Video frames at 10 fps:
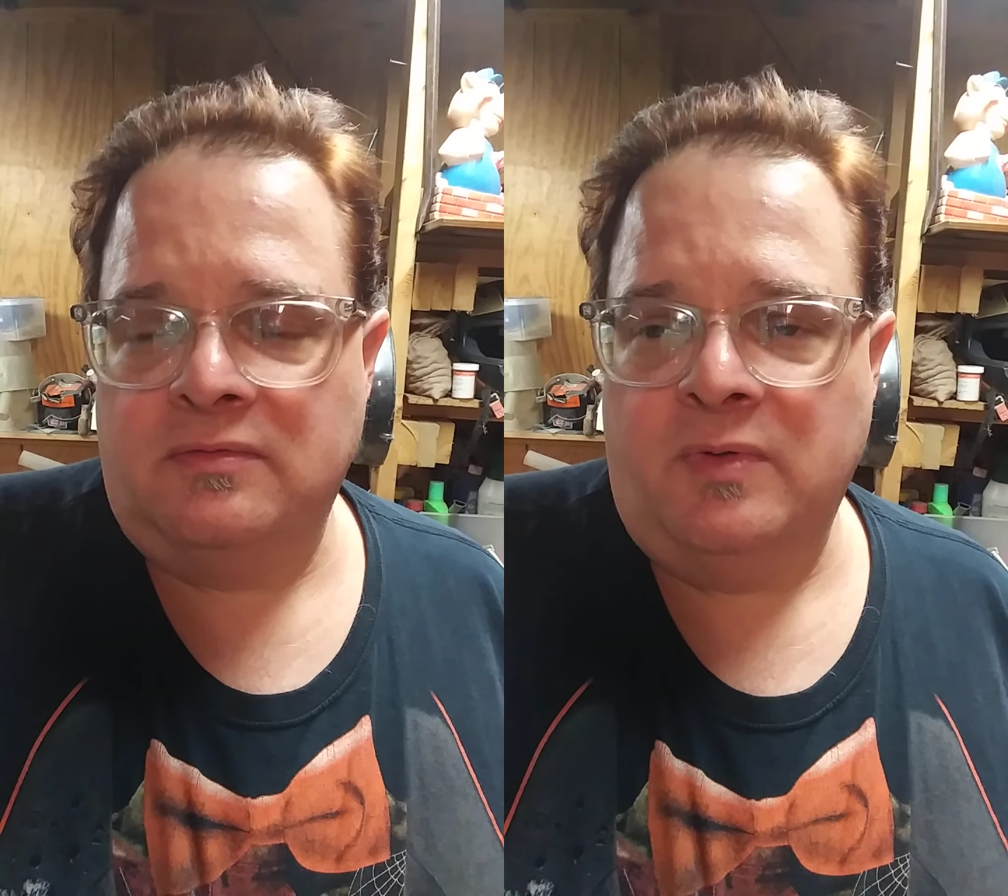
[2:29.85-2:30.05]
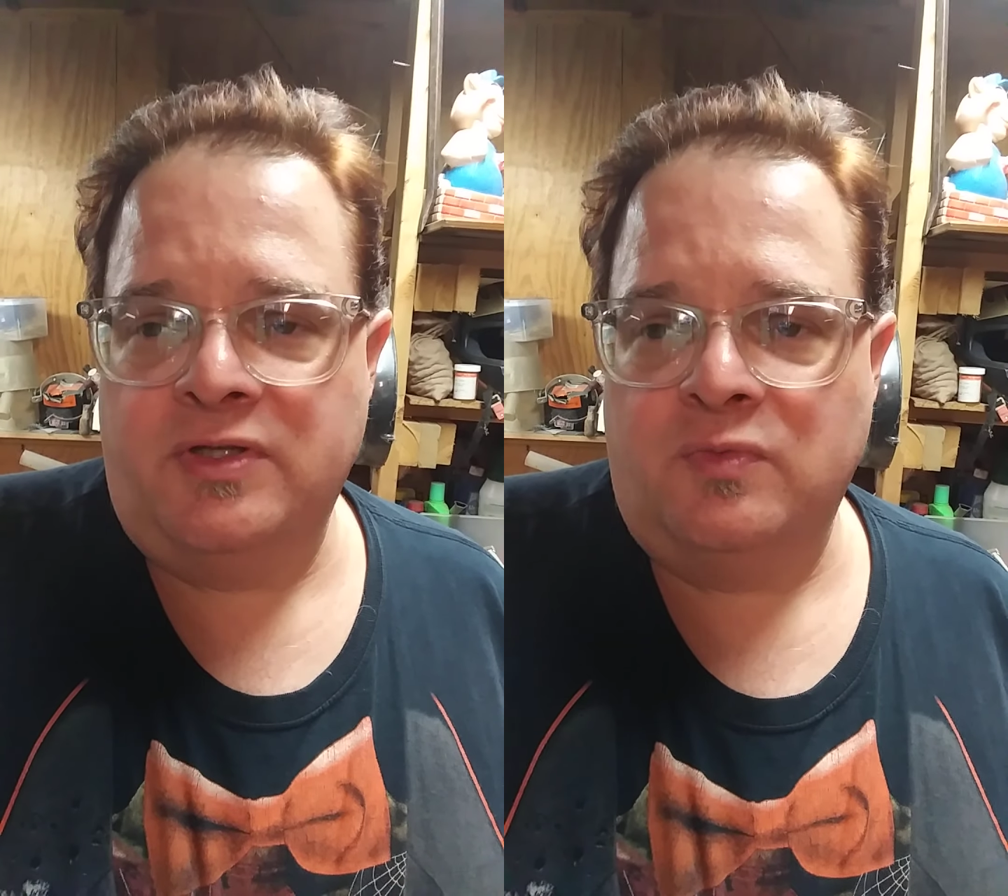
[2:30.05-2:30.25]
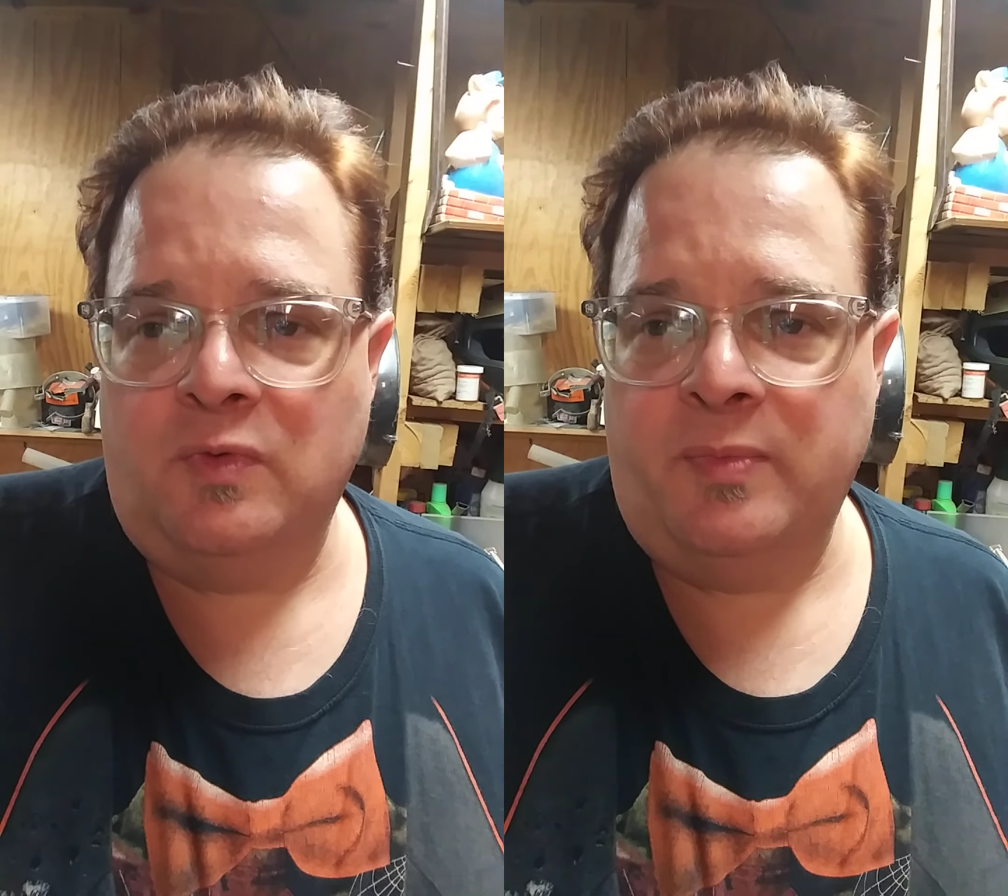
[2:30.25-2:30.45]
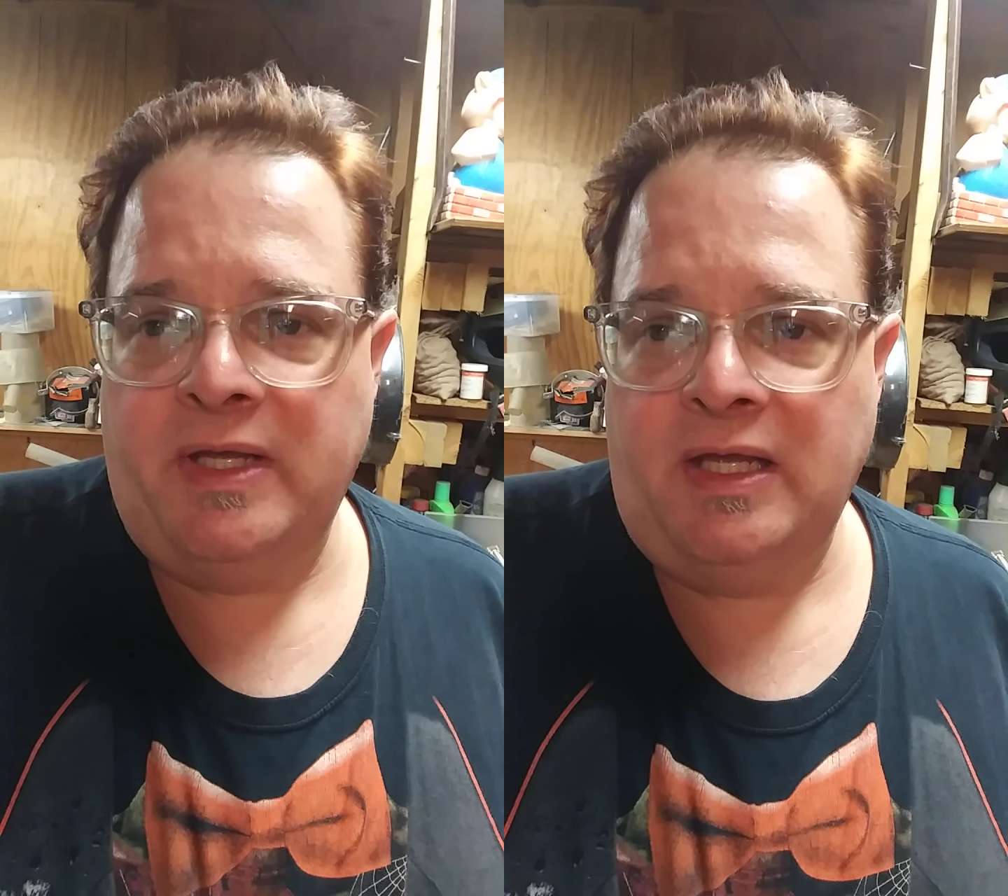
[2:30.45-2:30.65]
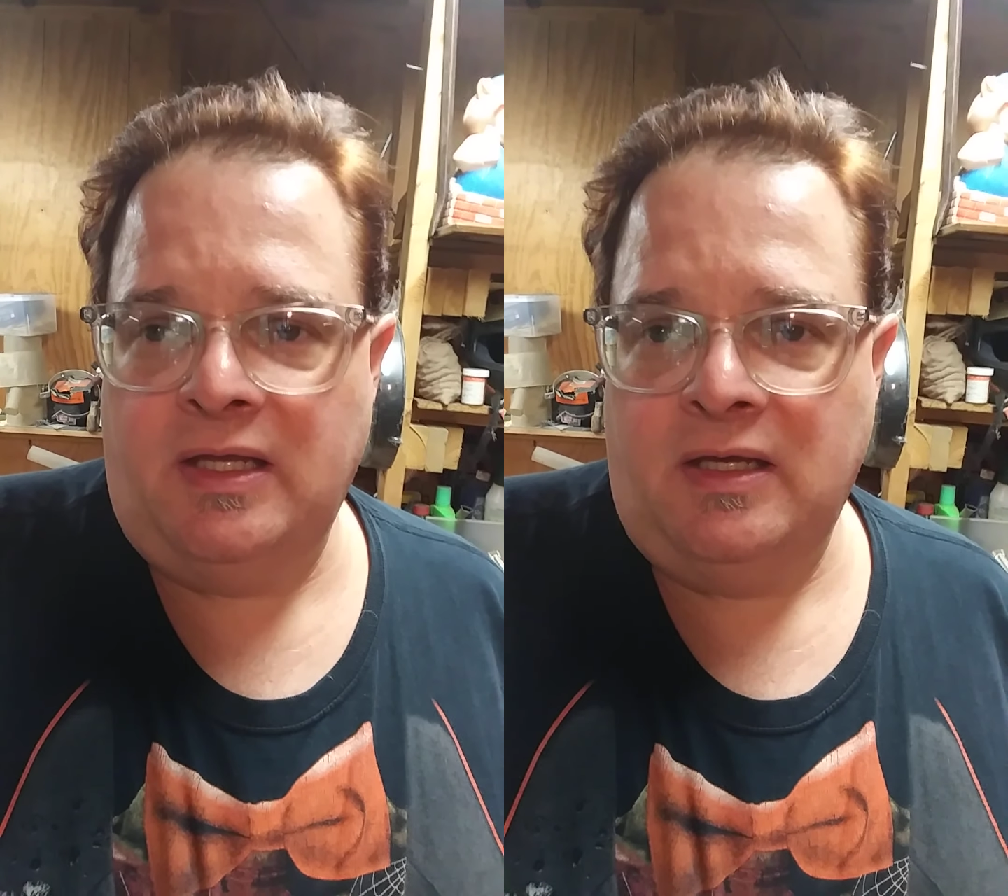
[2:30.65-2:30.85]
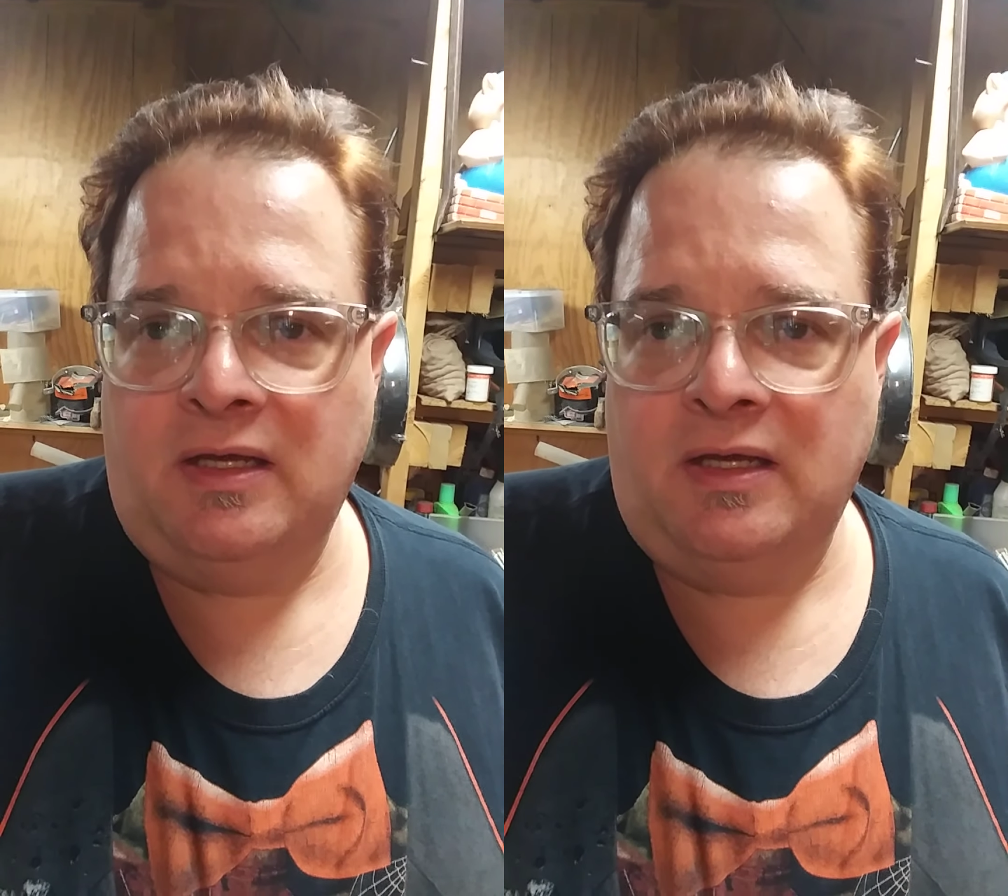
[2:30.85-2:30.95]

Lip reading: which will be